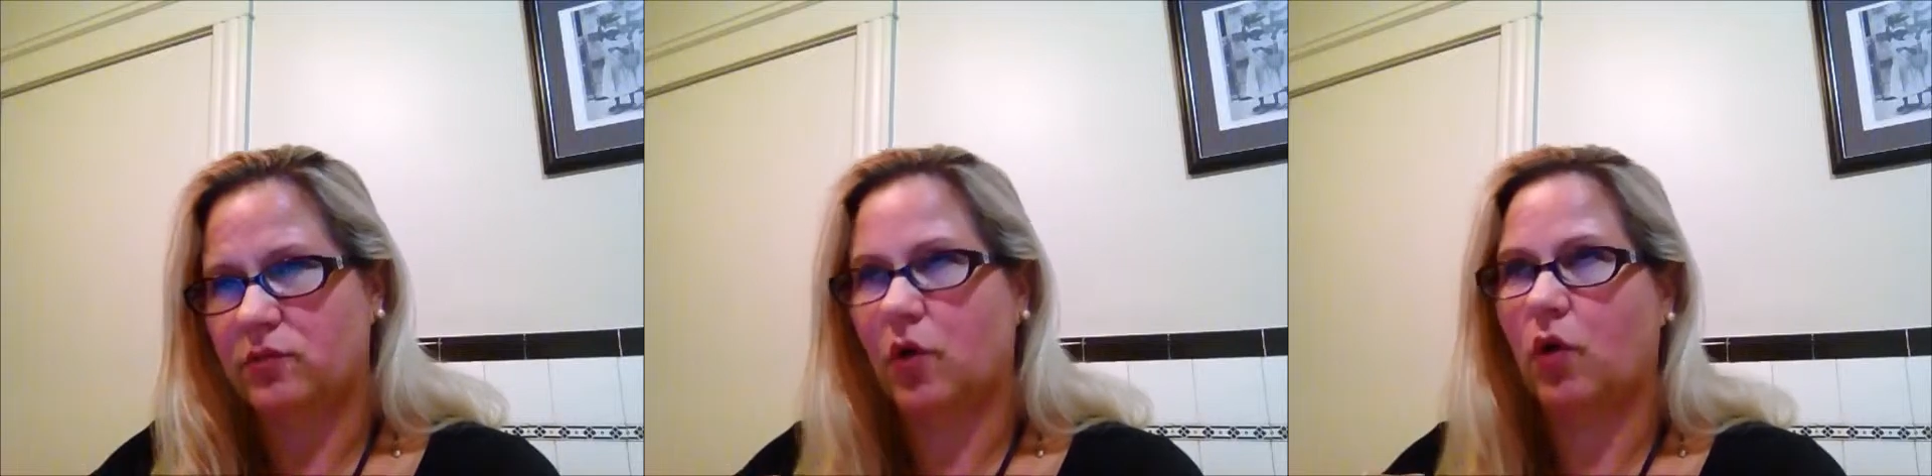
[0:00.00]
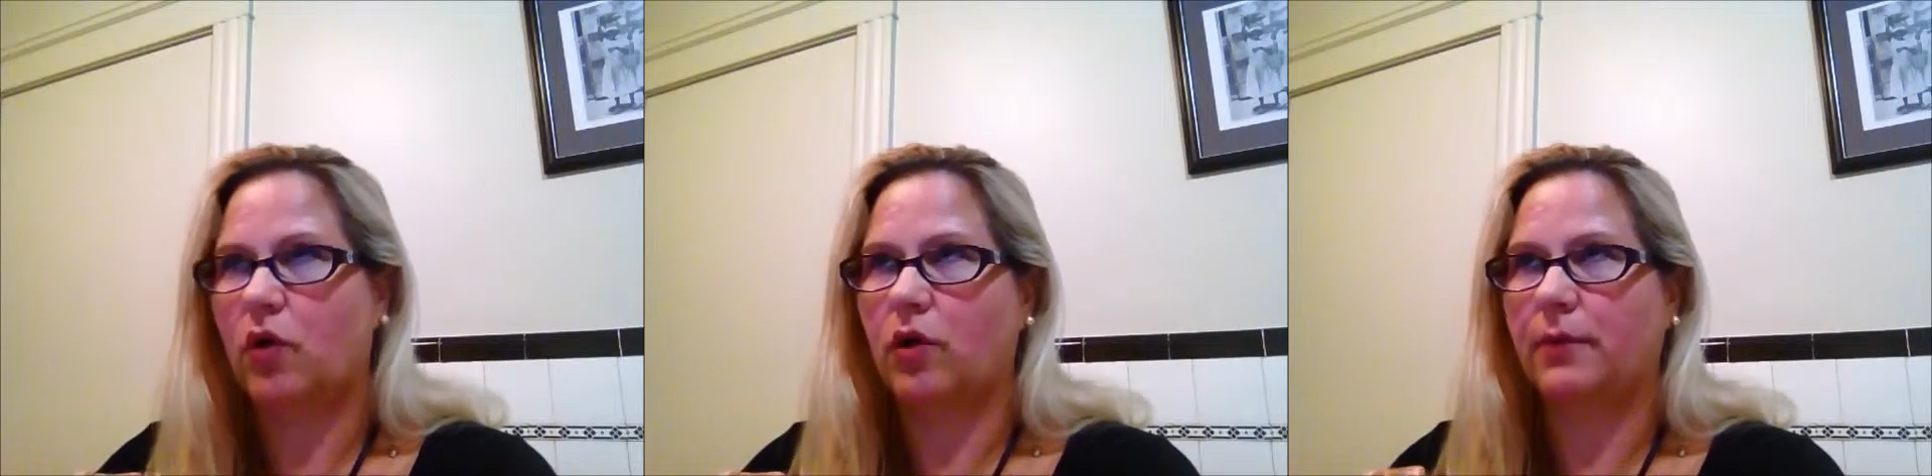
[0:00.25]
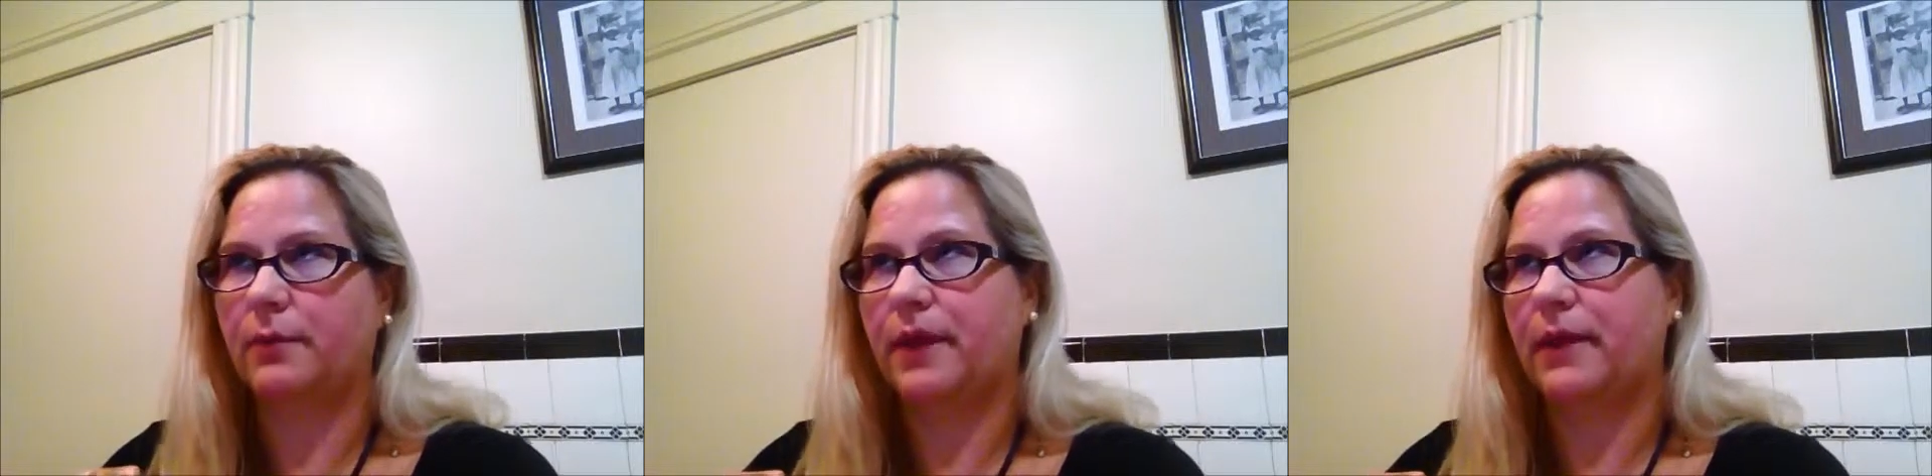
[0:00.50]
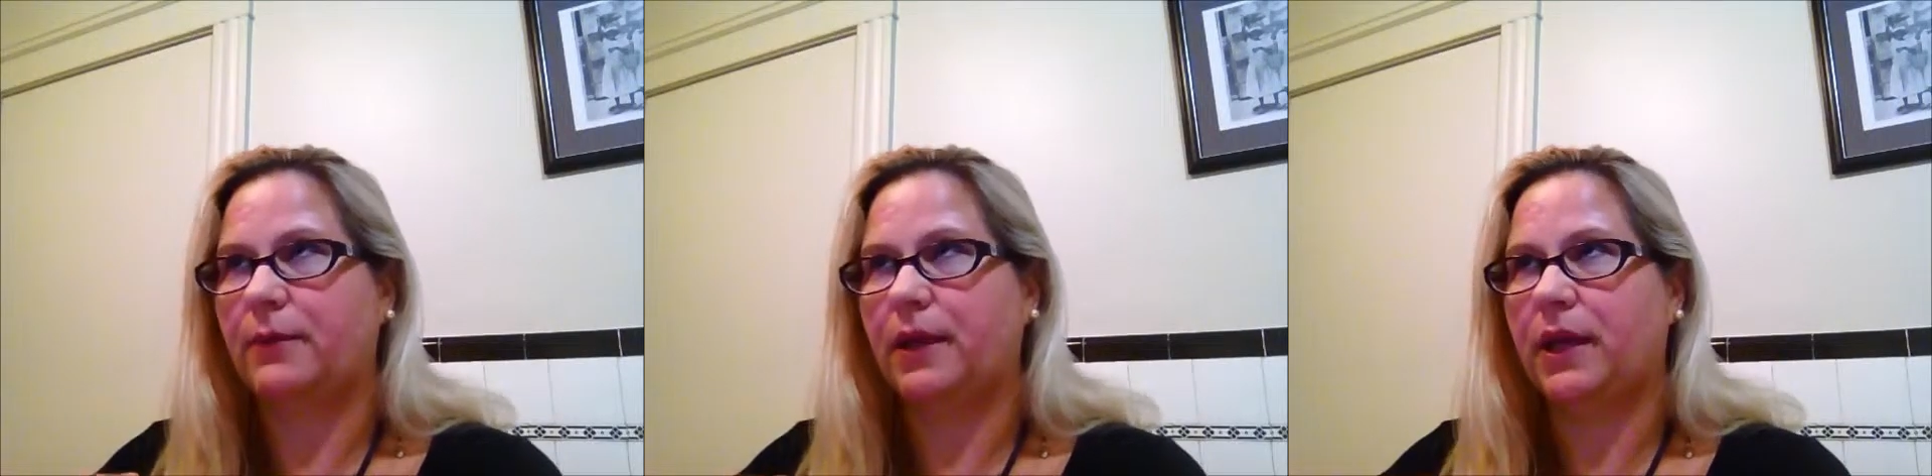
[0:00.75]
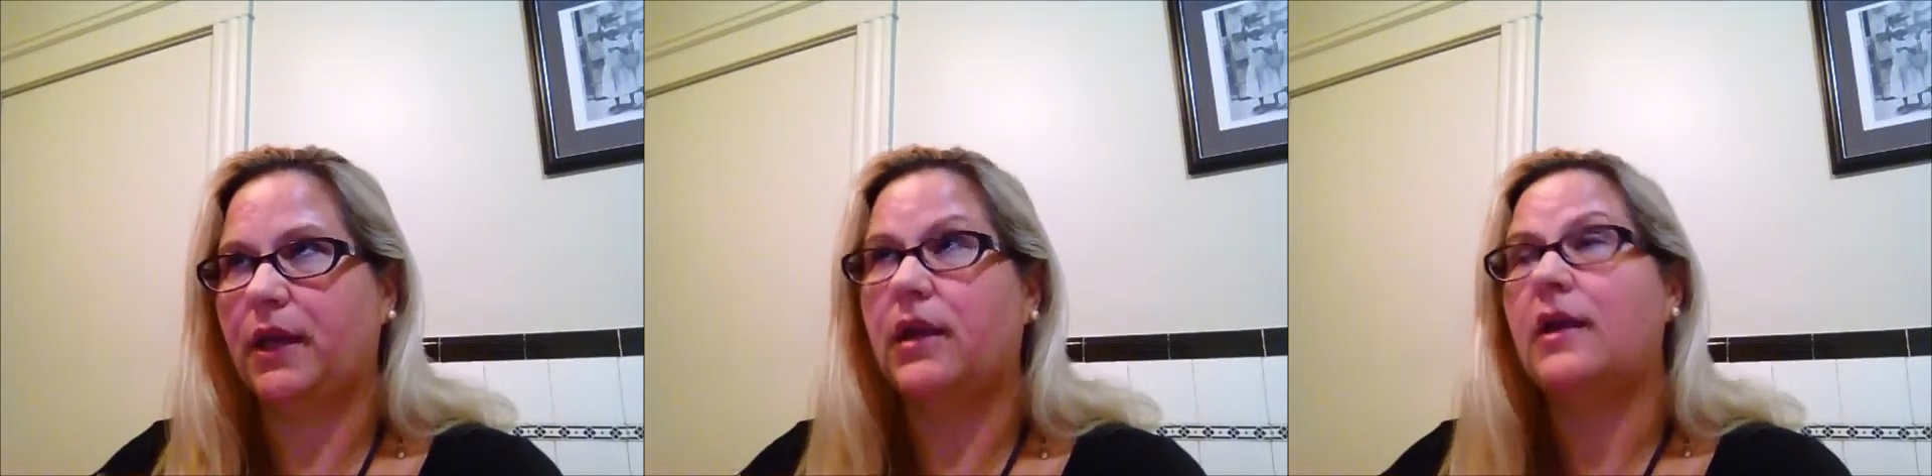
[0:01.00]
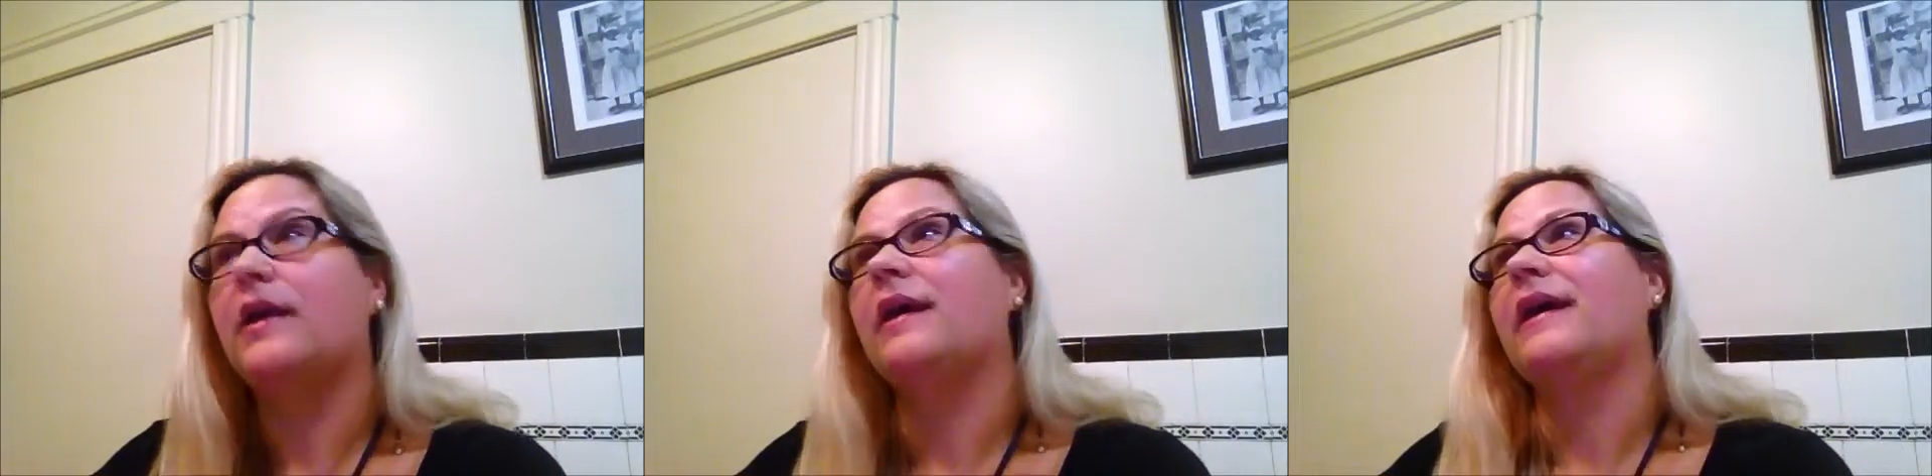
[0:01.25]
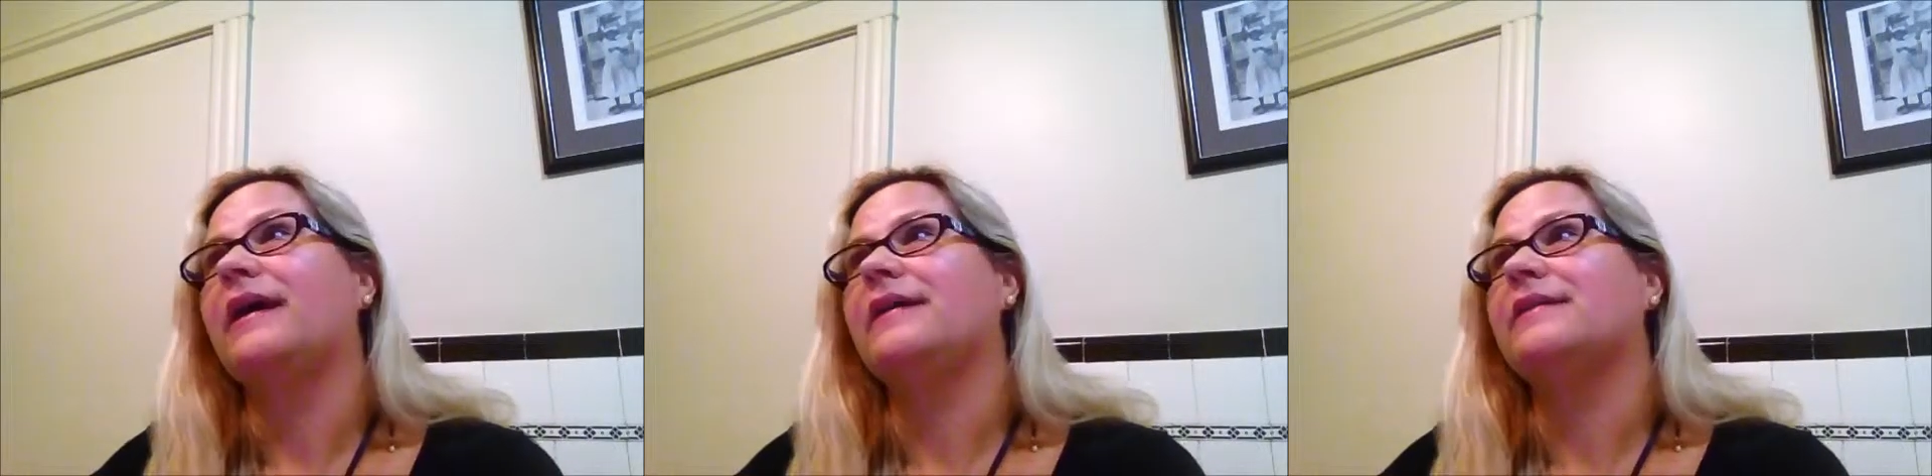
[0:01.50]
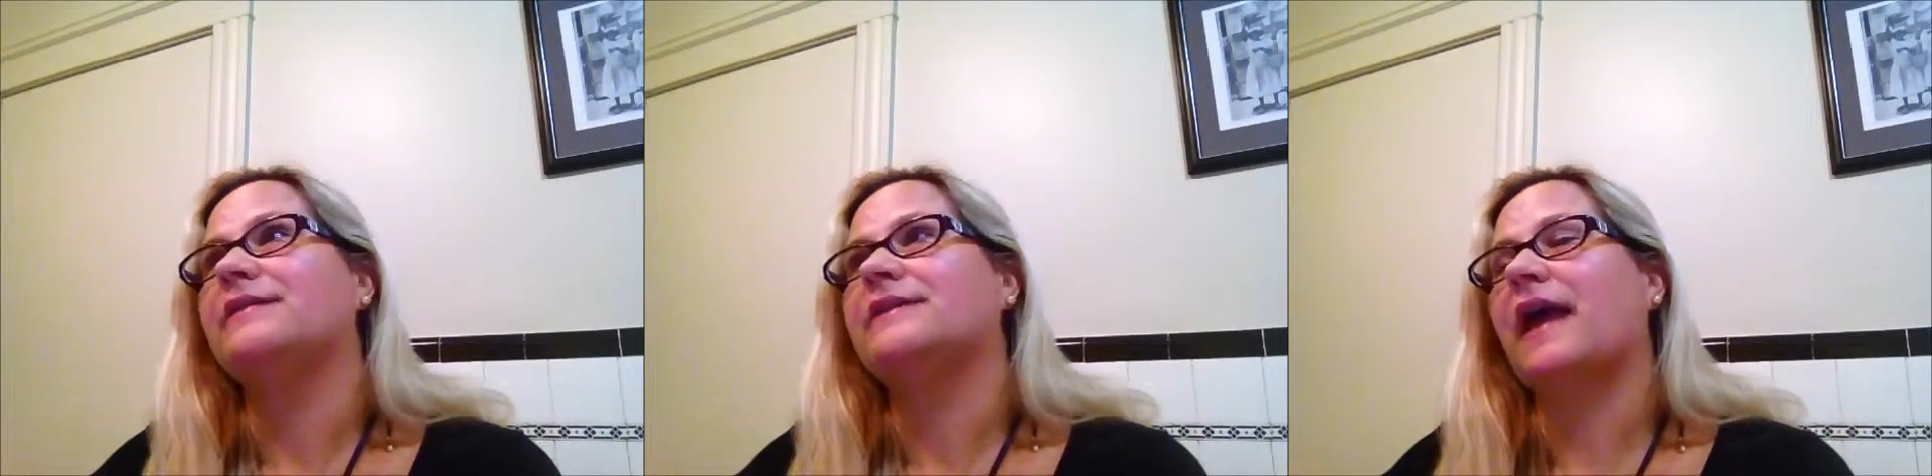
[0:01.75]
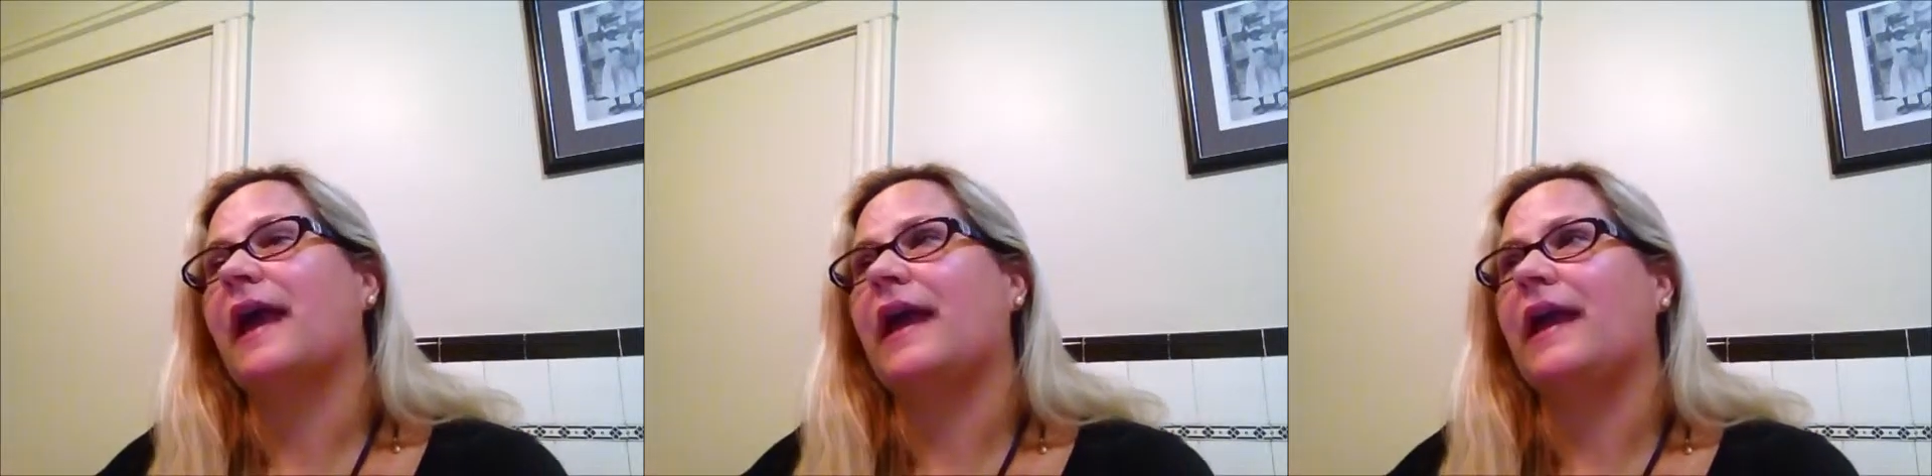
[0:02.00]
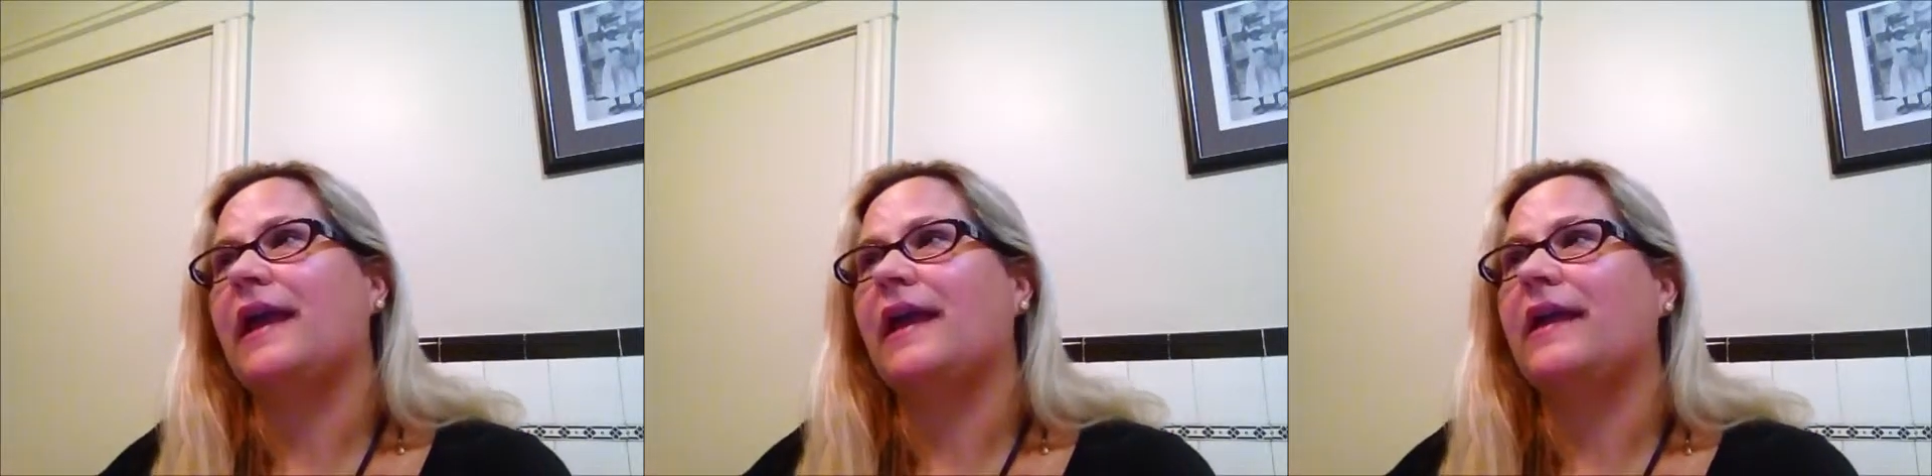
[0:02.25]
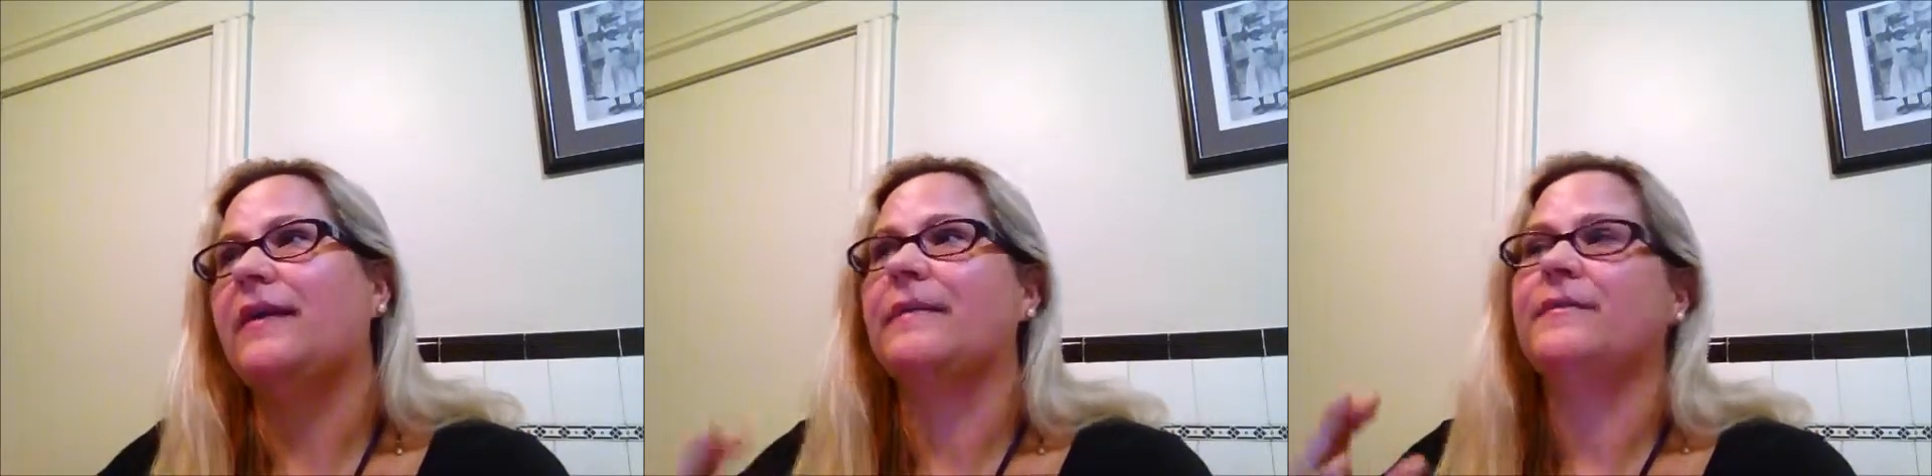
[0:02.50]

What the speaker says: or maybe it's a